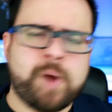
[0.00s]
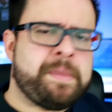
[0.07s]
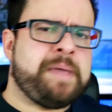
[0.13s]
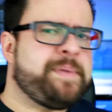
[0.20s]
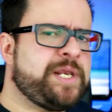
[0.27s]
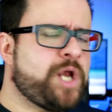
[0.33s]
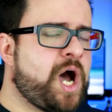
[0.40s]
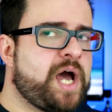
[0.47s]
Or
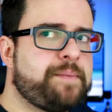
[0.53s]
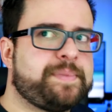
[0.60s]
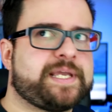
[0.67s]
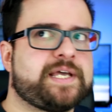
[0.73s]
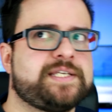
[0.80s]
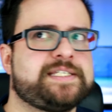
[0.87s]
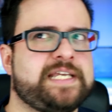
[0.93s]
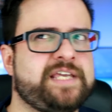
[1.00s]
maybe not,
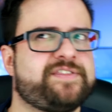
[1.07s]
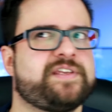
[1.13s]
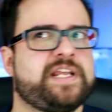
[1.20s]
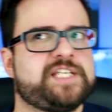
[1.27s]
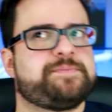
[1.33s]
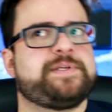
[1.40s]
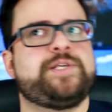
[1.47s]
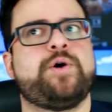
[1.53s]
because Ethan
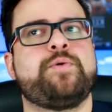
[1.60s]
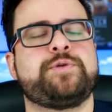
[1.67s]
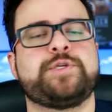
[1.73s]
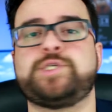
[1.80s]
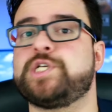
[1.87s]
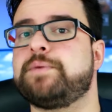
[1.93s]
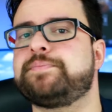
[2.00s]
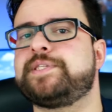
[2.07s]
has been known to
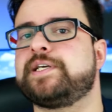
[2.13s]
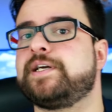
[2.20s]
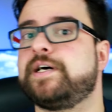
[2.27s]
jump the